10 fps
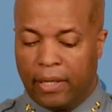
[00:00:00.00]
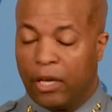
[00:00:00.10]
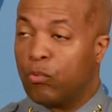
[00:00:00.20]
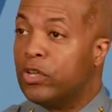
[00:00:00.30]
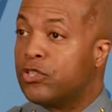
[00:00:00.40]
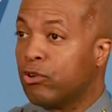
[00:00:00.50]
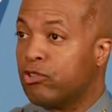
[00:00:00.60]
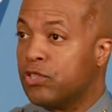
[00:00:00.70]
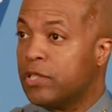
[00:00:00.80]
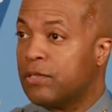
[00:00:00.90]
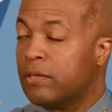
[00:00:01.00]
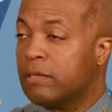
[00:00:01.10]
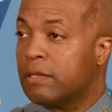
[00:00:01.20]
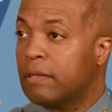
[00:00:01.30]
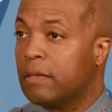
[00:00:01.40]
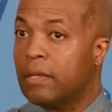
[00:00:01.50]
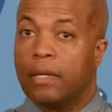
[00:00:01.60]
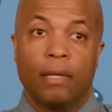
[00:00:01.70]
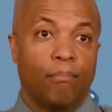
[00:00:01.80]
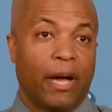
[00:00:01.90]
and research assistance
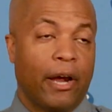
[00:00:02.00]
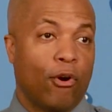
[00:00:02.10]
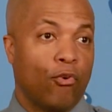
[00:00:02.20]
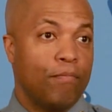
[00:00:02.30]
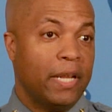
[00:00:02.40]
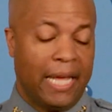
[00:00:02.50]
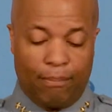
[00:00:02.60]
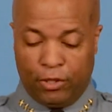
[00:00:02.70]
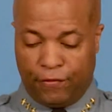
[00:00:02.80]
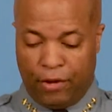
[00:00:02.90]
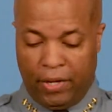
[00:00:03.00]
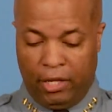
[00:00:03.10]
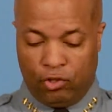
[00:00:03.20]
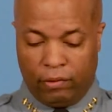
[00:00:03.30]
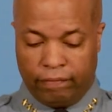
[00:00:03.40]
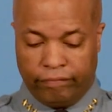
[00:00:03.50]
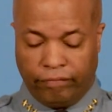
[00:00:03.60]
by our own Minneapolis Foundation.